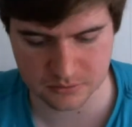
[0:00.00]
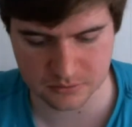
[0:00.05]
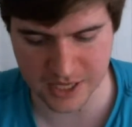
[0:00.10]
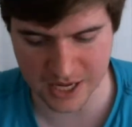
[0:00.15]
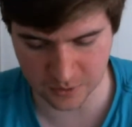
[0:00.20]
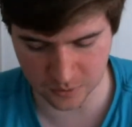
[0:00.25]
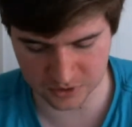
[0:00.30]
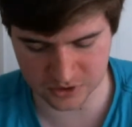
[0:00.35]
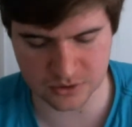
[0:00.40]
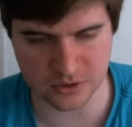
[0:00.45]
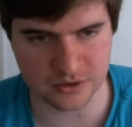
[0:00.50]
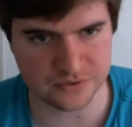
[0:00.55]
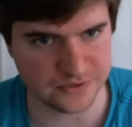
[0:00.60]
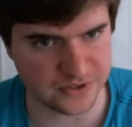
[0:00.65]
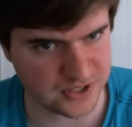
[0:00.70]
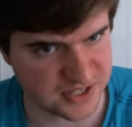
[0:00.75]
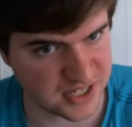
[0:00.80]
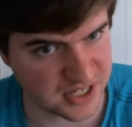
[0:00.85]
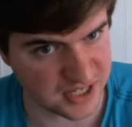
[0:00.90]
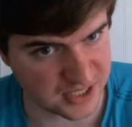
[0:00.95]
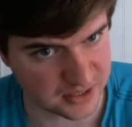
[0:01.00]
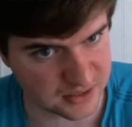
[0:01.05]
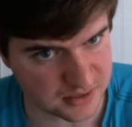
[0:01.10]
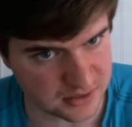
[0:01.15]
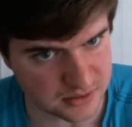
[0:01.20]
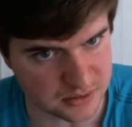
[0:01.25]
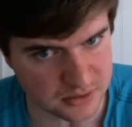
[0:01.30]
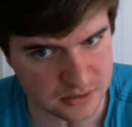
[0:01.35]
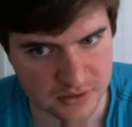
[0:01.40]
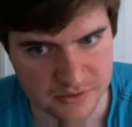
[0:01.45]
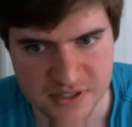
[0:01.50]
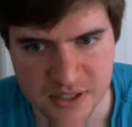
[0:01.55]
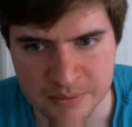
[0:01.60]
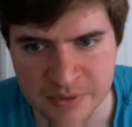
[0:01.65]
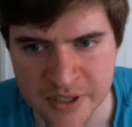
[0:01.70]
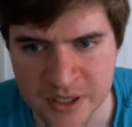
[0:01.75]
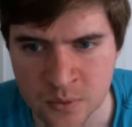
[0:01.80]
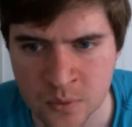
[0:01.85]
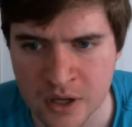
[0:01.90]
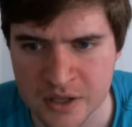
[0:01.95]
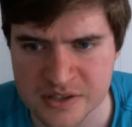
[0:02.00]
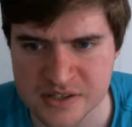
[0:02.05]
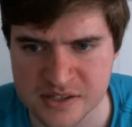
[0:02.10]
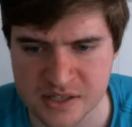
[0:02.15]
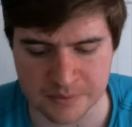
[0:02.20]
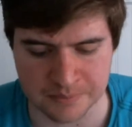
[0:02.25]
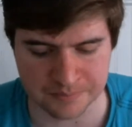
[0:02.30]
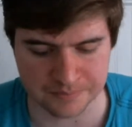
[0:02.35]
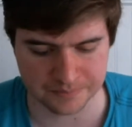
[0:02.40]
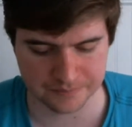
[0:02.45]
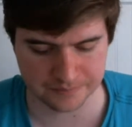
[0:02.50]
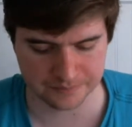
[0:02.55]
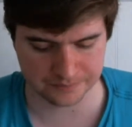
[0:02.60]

I will do it for six if somebody wants them.